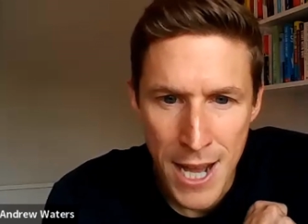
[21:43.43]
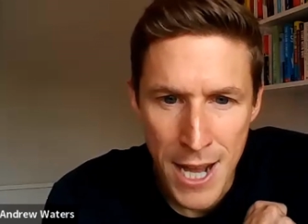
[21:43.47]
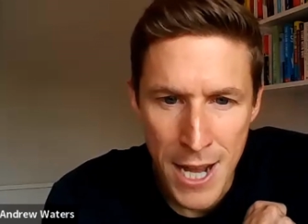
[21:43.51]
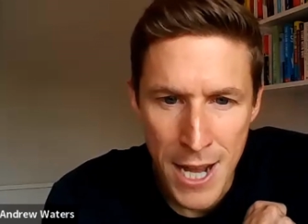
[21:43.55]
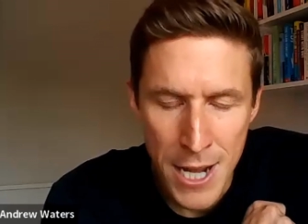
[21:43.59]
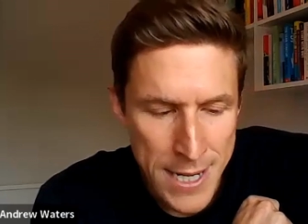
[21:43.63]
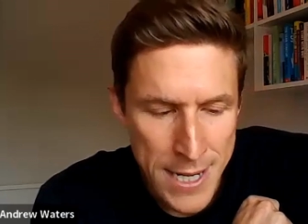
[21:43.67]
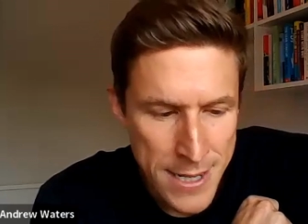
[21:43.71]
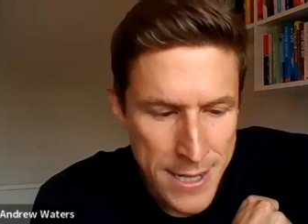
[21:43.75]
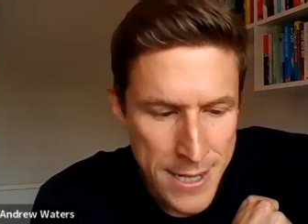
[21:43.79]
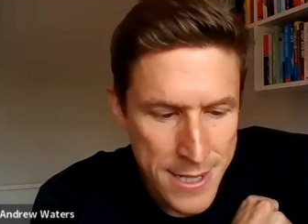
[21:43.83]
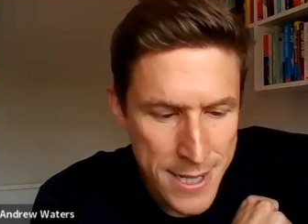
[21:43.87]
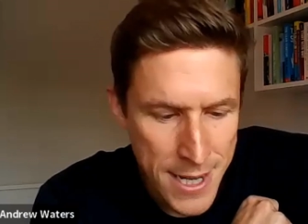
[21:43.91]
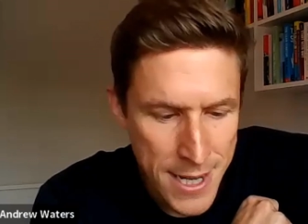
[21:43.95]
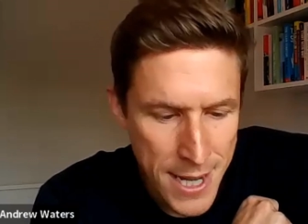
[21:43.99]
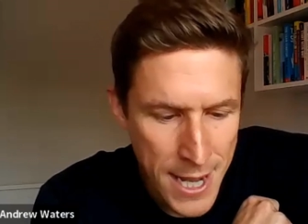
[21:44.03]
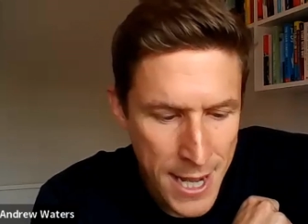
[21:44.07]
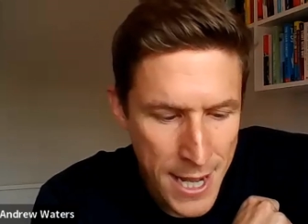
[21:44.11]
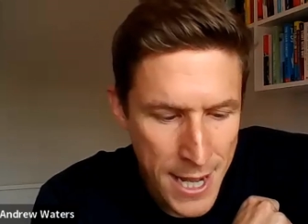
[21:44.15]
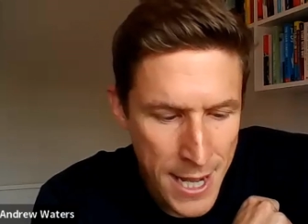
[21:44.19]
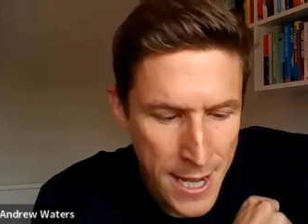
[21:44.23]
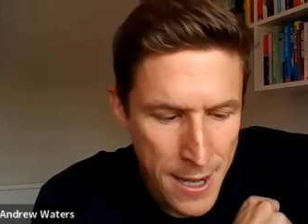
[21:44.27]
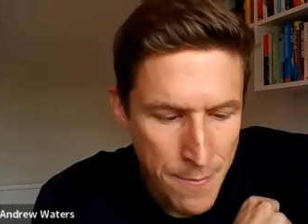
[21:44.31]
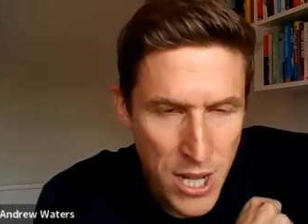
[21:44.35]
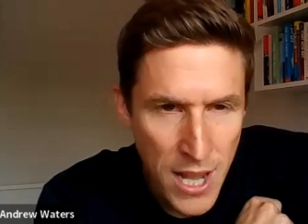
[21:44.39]
And
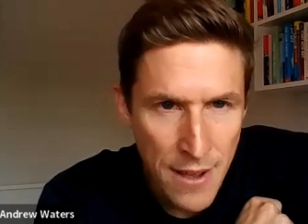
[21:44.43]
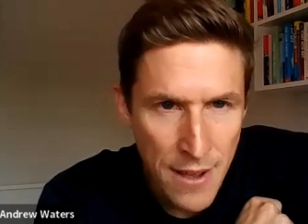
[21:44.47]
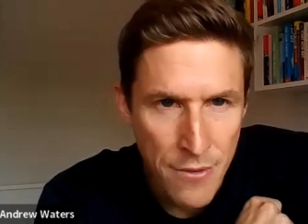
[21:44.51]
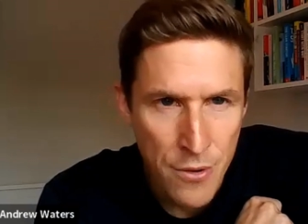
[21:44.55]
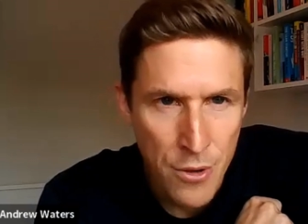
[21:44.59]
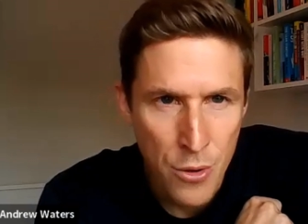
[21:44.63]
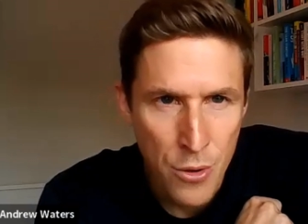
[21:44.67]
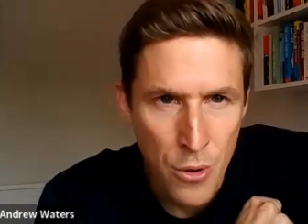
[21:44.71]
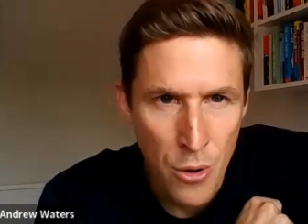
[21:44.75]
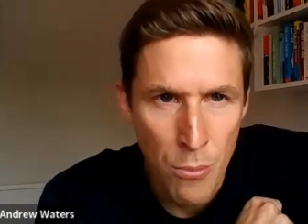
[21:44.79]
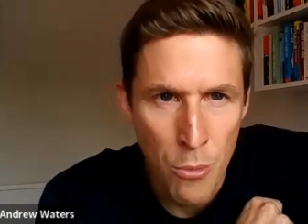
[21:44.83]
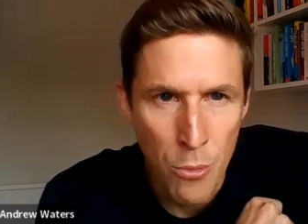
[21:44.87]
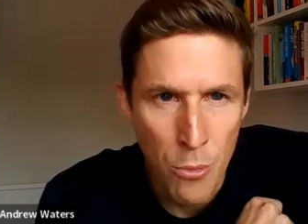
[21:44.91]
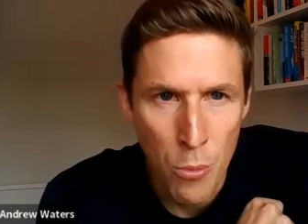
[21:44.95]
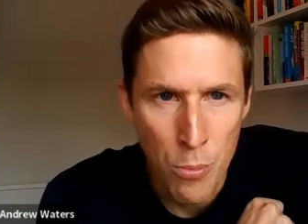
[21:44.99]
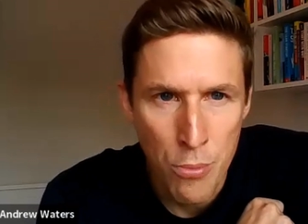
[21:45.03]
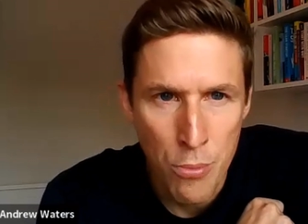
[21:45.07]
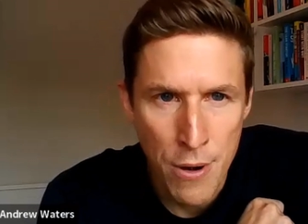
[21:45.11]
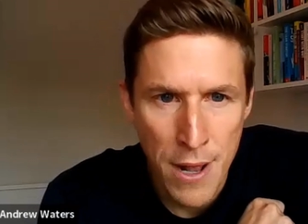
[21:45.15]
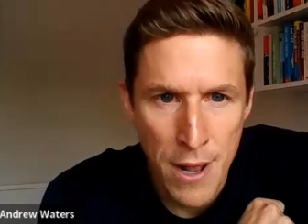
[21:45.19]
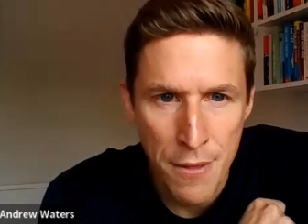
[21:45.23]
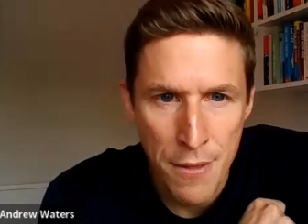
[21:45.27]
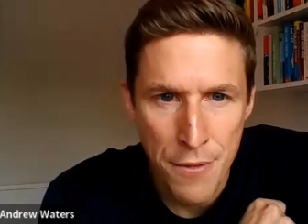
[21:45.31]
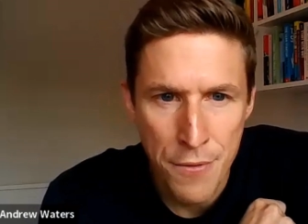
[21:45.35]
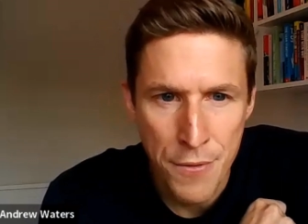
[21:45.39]
we just haven't got
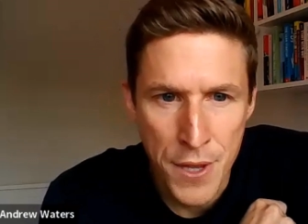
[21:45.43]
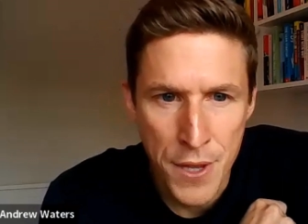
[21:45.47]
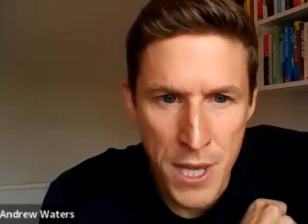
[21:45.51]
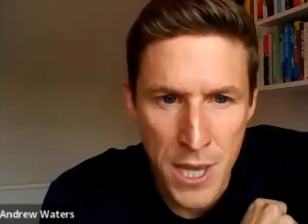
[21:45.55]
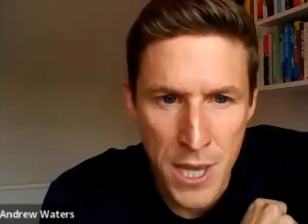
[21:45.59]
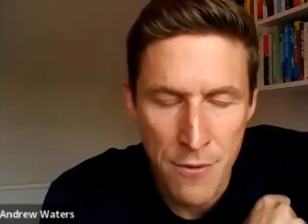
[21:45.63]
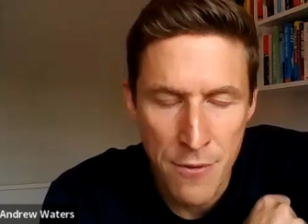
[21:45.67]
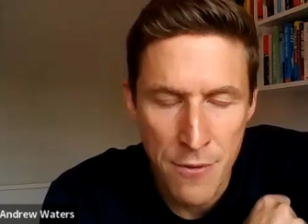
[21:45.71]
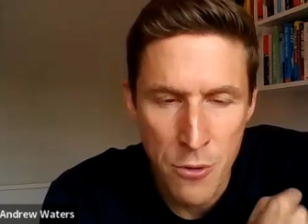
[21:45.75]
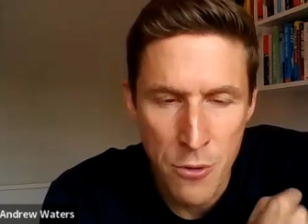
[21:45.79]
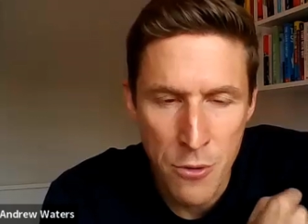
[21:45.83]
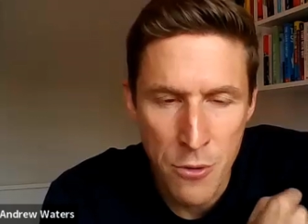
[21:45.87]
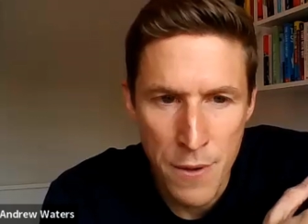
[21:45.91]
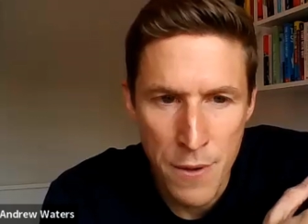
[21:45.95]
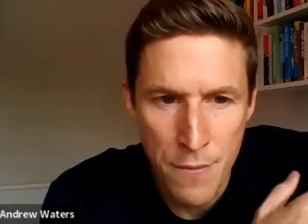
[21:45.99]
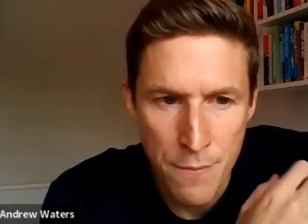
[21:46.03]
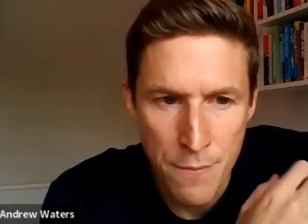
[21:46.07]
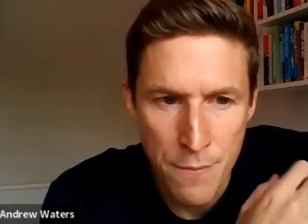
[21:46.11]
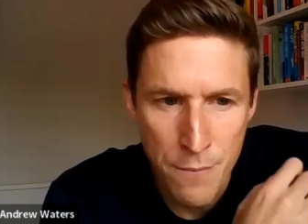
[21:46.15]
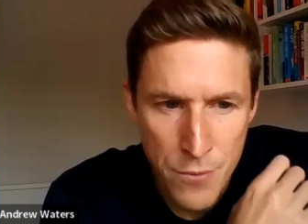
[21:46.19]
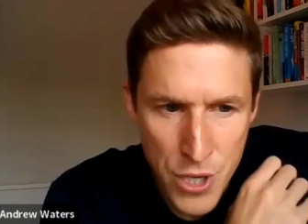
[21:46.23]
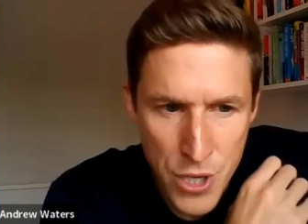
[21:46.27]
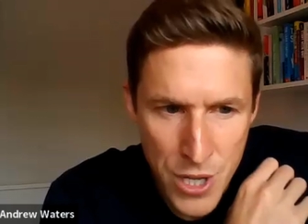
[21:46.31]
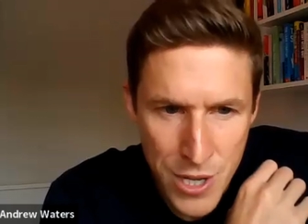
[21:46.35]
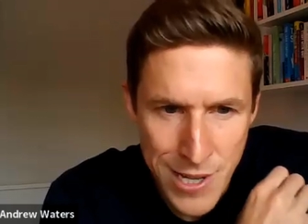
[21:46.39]
more breadth to give her
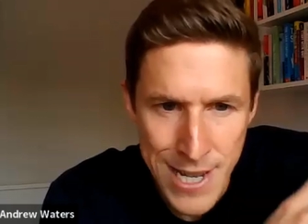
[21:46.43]
with.